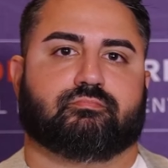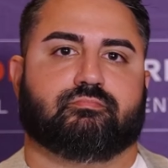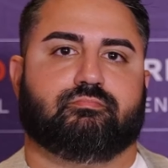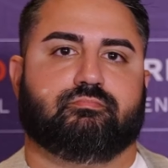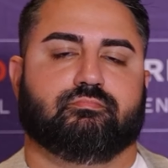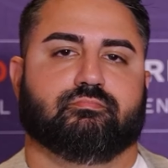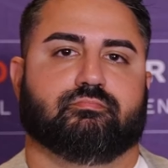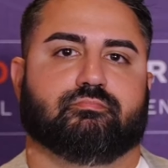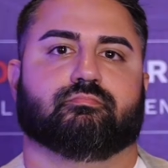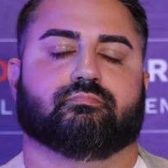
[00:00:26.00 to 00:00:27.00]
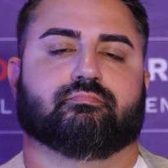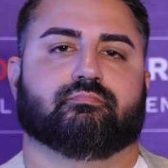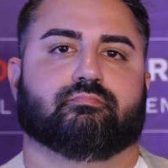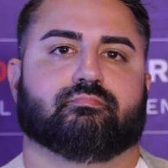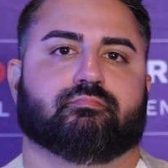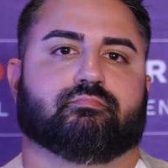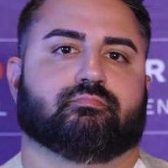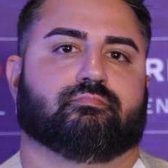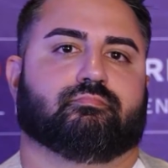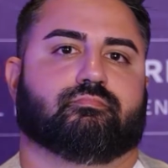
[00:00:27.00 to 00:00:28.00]

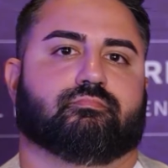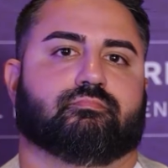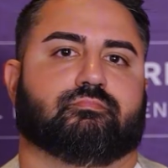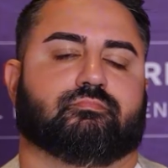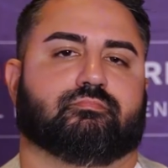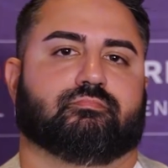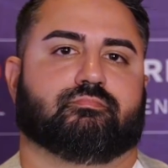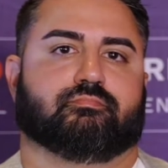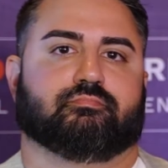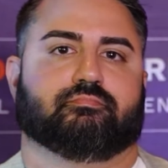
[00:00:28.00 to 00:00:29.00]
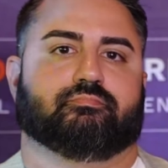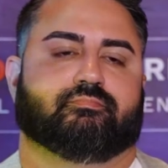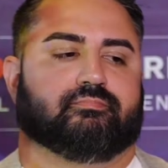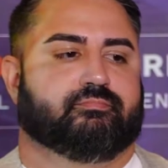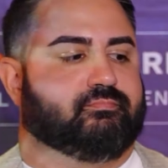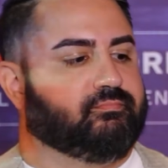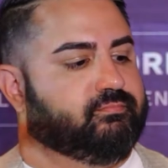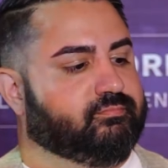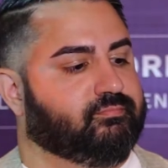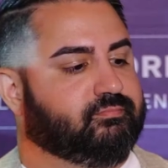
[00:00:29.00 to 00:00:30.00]

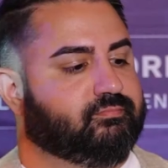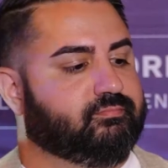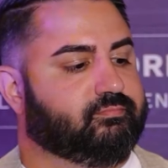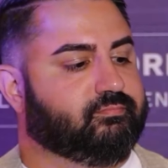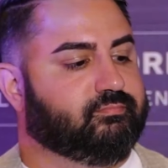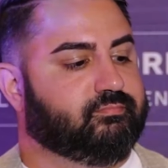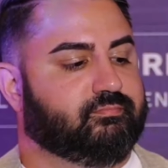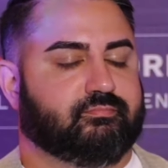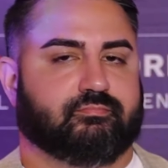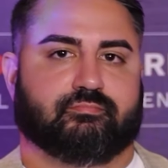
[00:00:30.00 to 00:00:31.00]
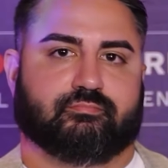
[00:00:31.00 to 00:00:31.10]
(silent)